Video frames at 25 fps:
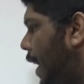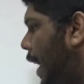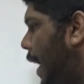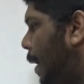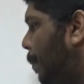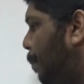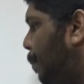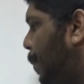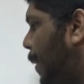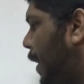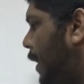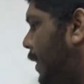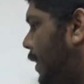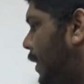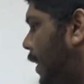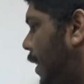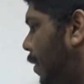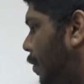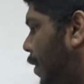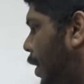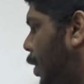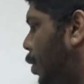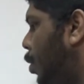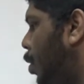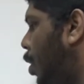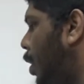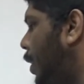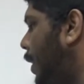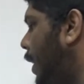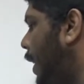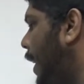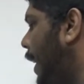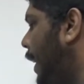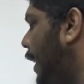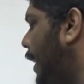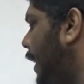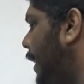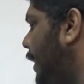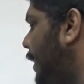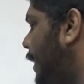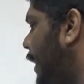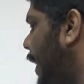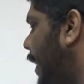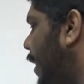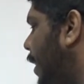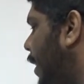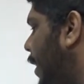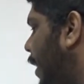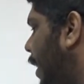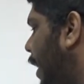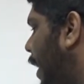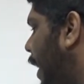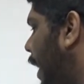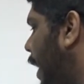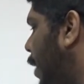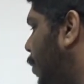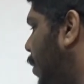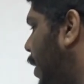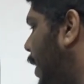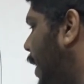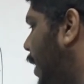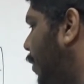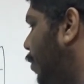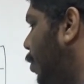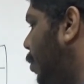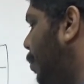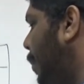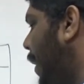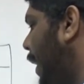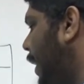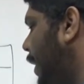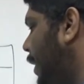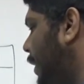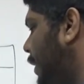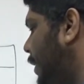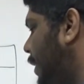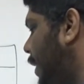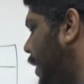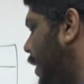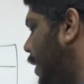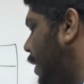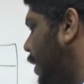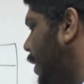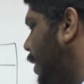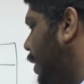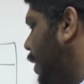and plus 3 will go on the right hand side, it will give you minus 3.